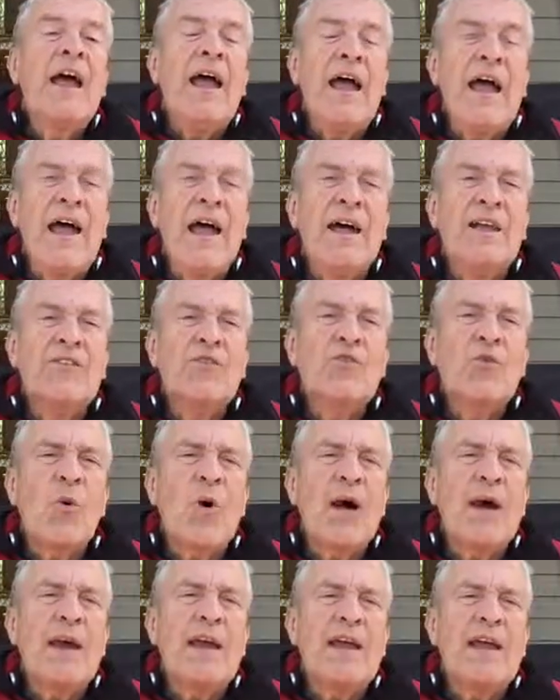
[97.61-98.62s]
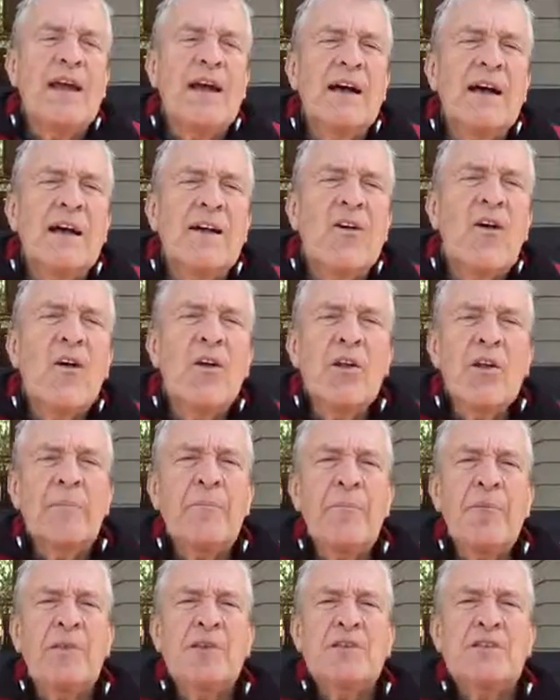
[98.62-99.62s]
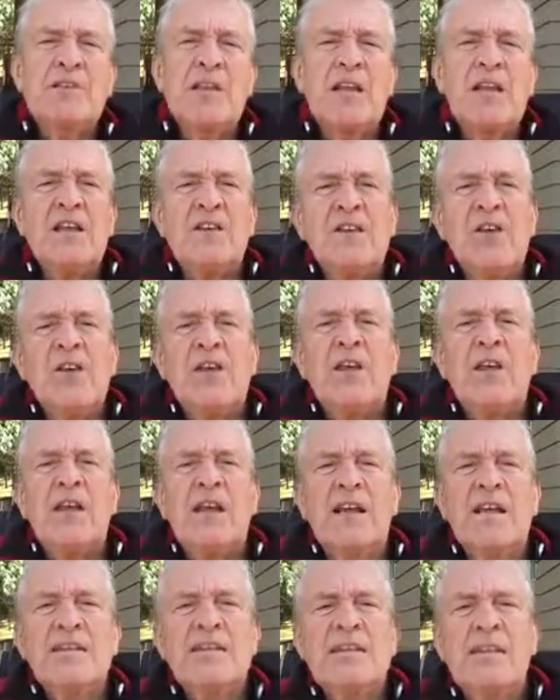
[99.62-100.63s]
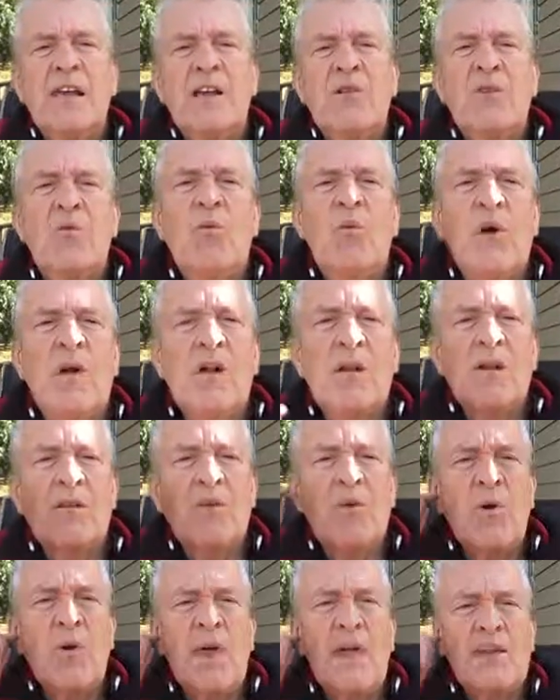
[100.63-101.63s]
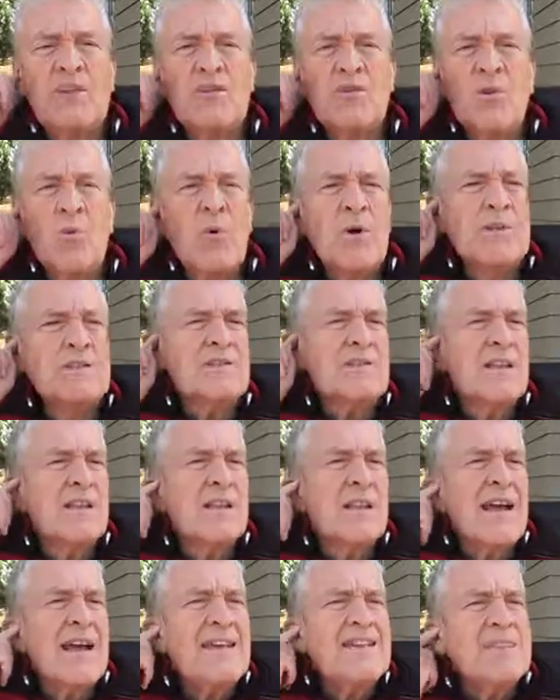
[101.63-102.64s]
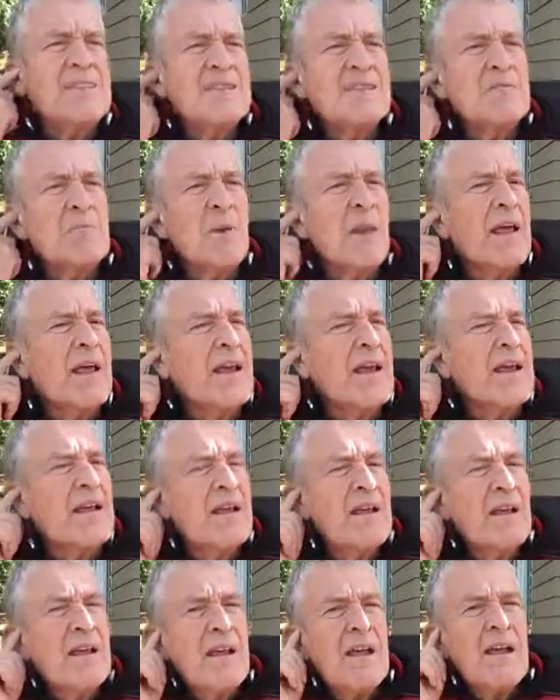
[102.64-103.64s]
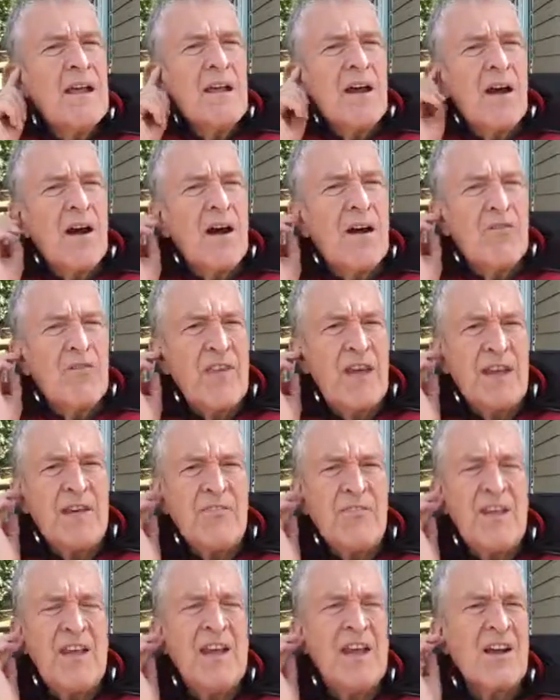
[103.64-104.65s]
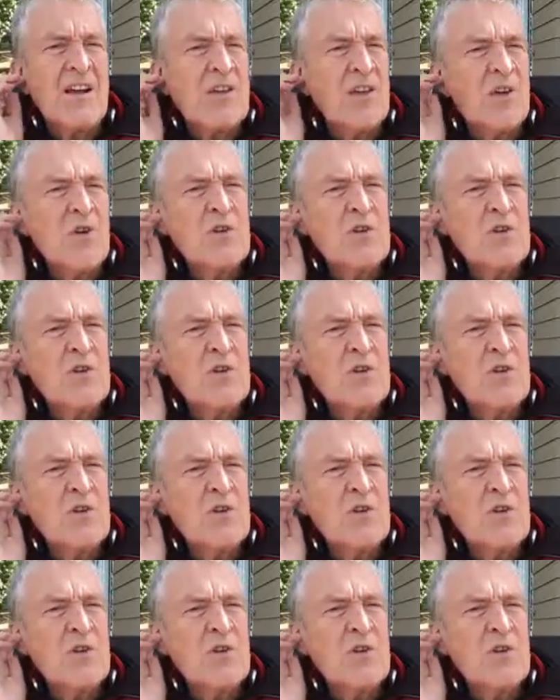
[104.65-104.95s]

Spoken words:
and so I called up the city attorney, and I said, well, okay, so what's the license plate of that vehicle?